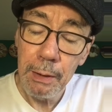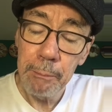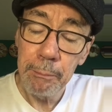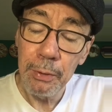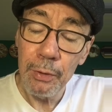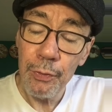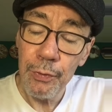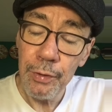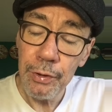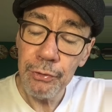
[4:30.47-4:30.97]

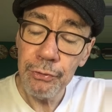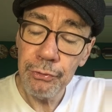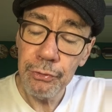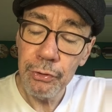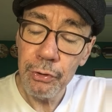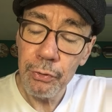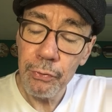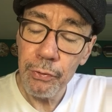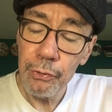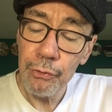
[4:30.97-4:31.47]
But this
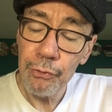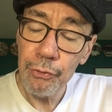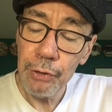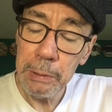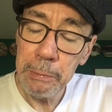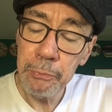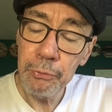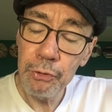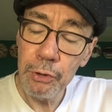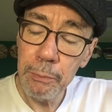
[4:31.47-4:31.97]
year there
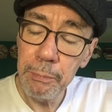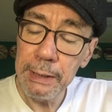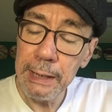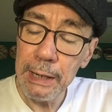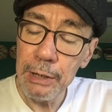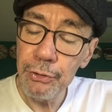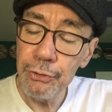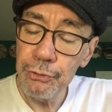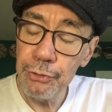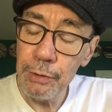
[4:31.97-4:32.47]
seems to be
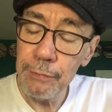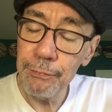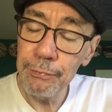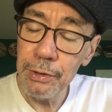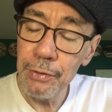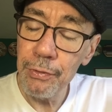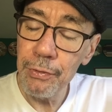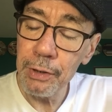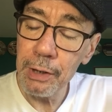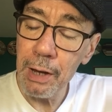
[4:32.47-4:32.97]
a shift
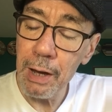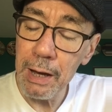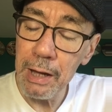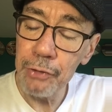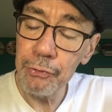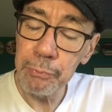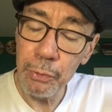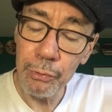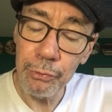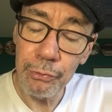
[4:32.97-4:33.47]
in the
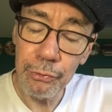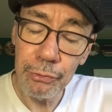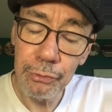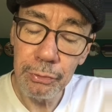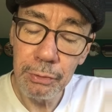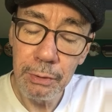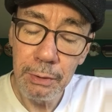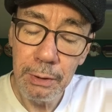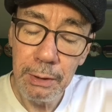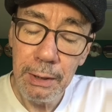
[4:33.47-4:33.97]
cosmos.
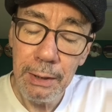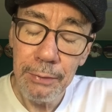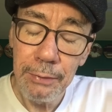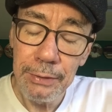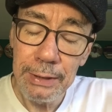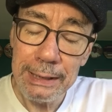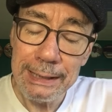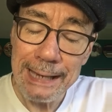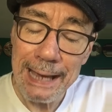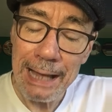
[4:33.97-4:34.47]

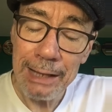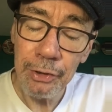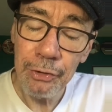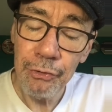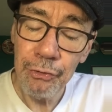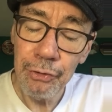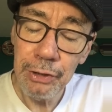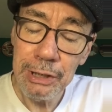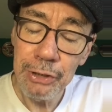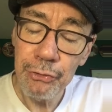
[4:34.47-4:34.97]
The
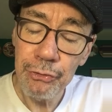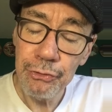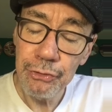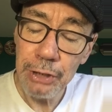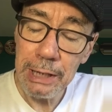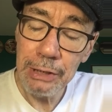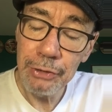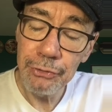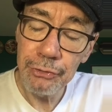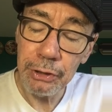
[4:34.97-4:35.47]
galaxy is
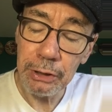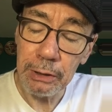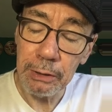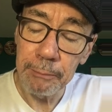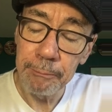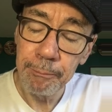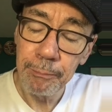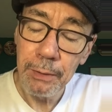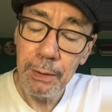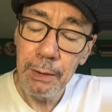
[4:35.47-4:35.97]
changing.
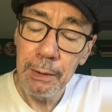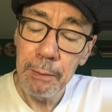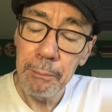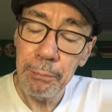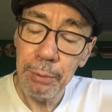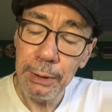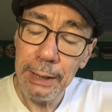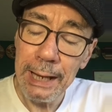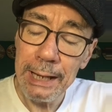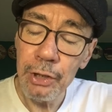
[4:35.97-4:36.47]

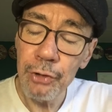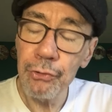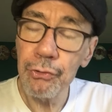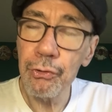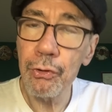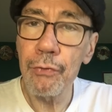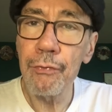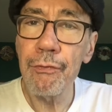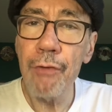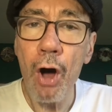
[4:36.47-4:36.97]
Planets
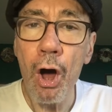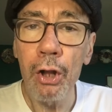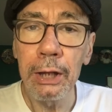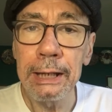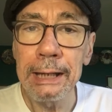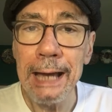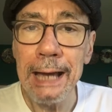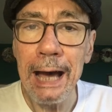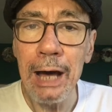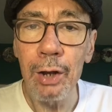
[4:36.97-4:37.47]
are
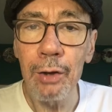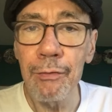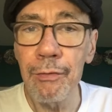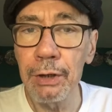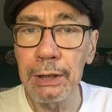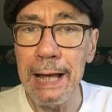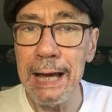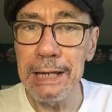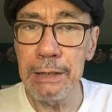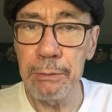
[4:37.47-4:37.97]
falling out of
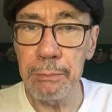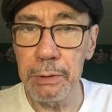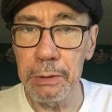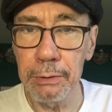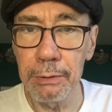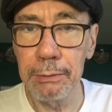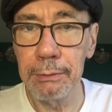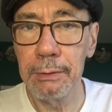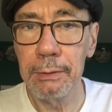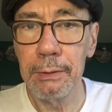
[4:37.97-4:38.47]
alignment."